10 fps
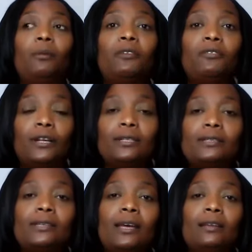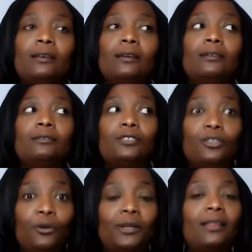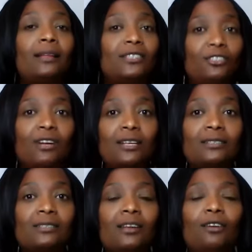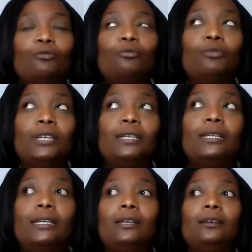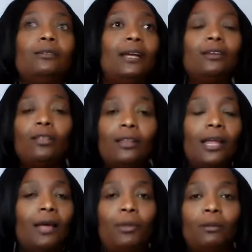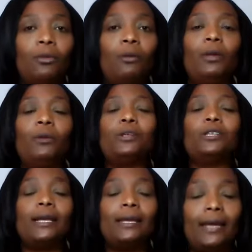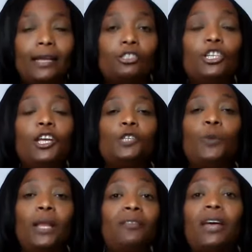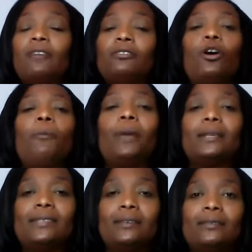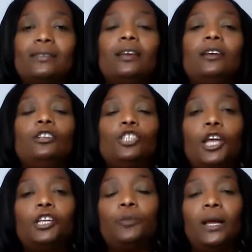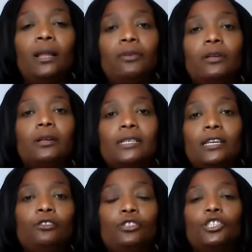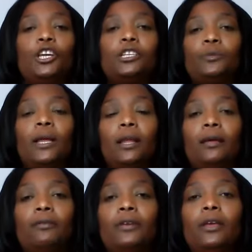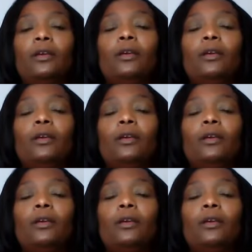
And my friend said, "Joanna, that's stress." Really, another light bulb moment, which again changed my life. I haven't gone back since. Changed my life and continue to change my life.